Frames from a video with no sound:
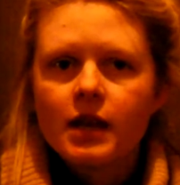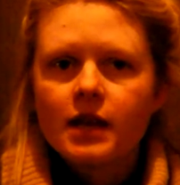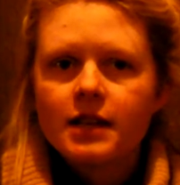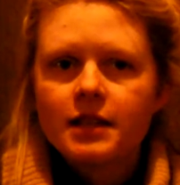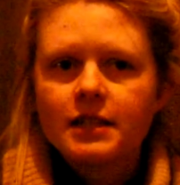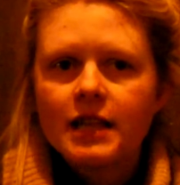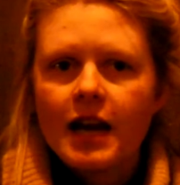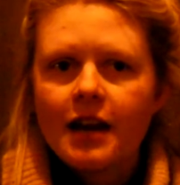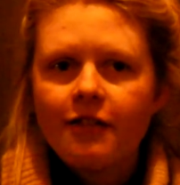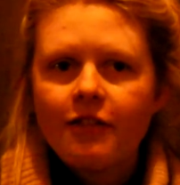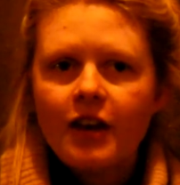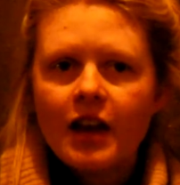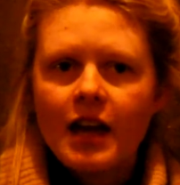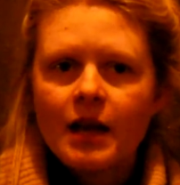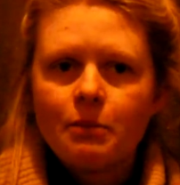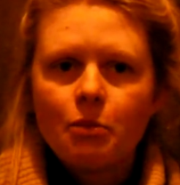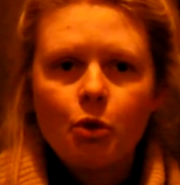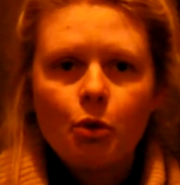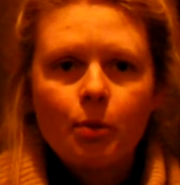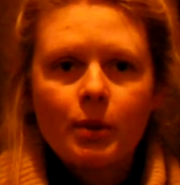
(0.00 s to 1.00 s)
safer
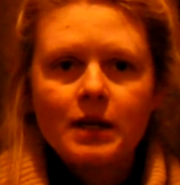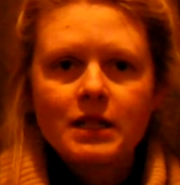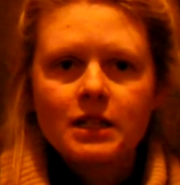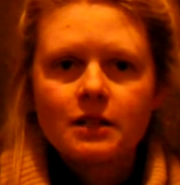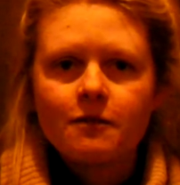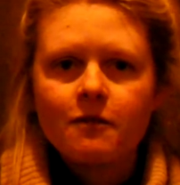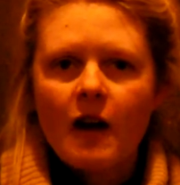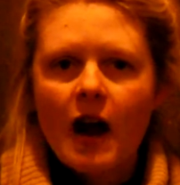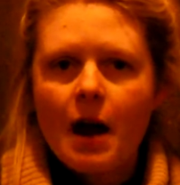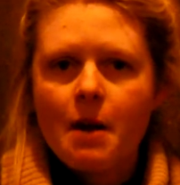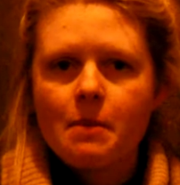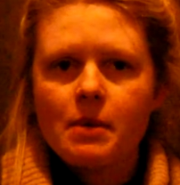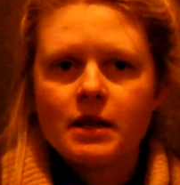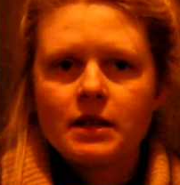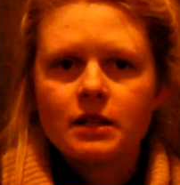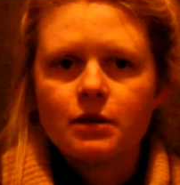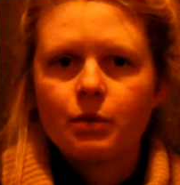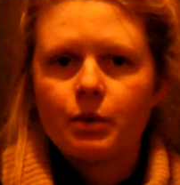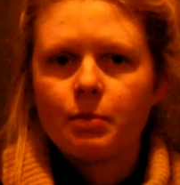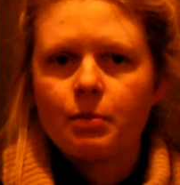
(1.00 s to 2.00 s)
and more pleasant
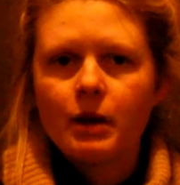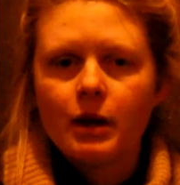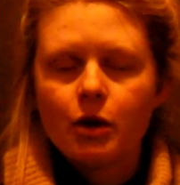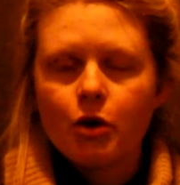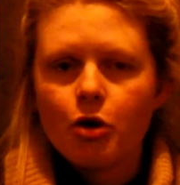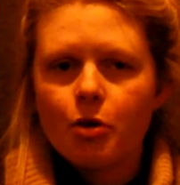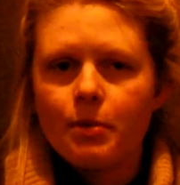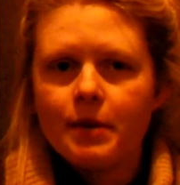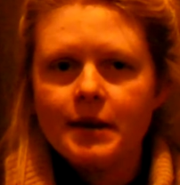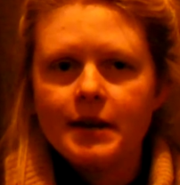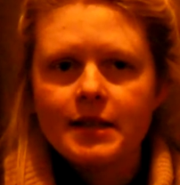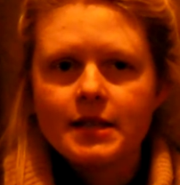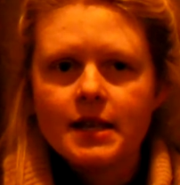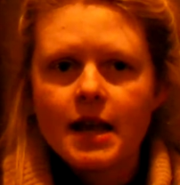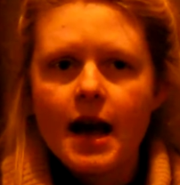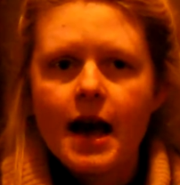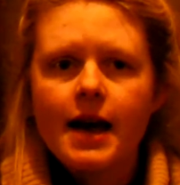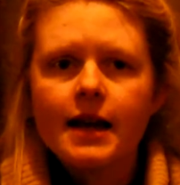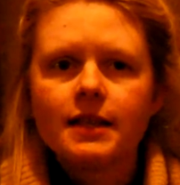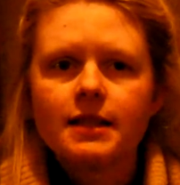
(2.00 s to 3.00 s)
environments with better urban
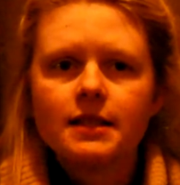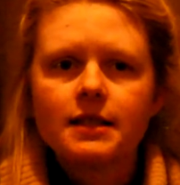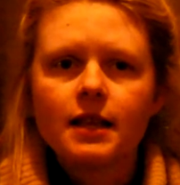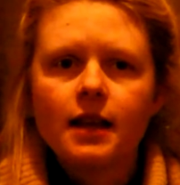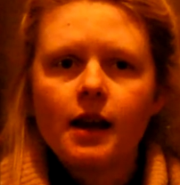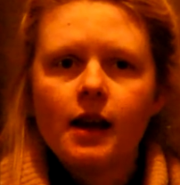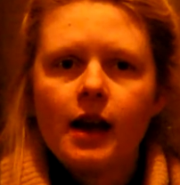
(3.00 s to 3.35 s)
designs,